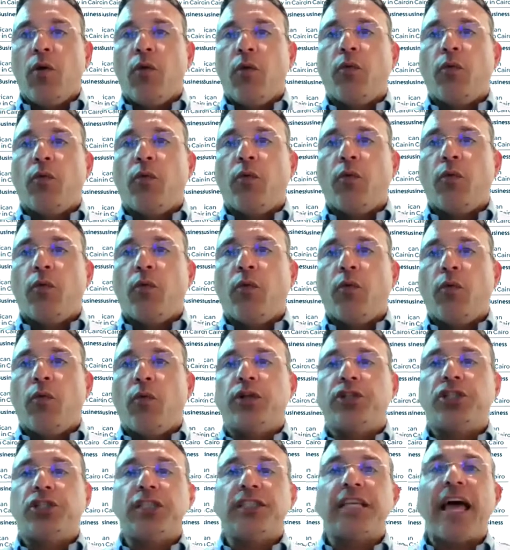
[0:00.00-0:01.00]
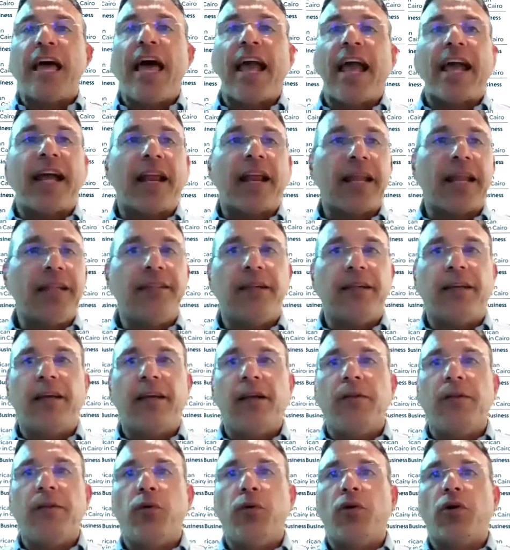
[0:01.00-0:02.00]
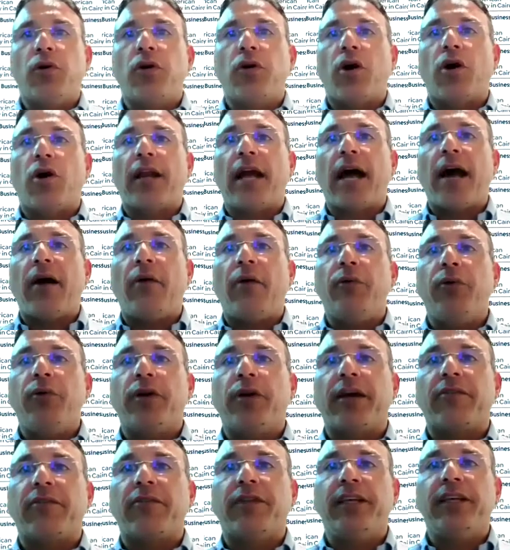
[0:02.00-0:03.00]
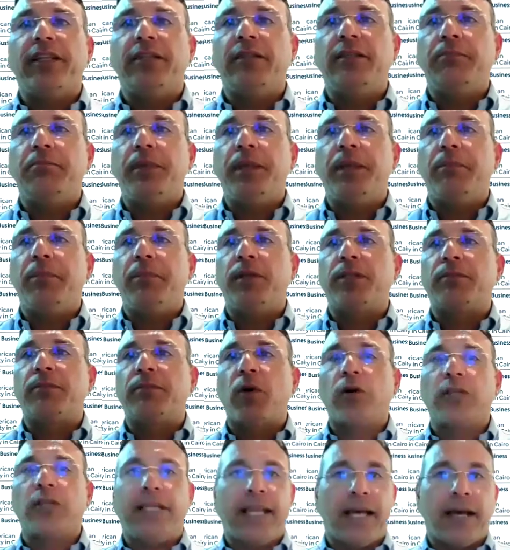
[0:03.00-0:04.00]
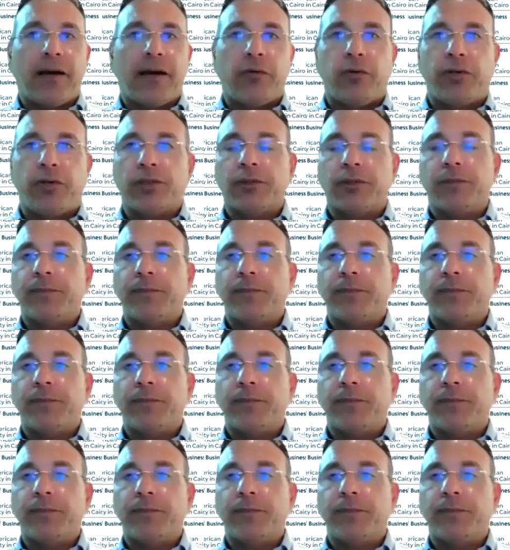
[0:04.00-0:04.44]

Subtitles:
which is a critical book on how you can read people's body language.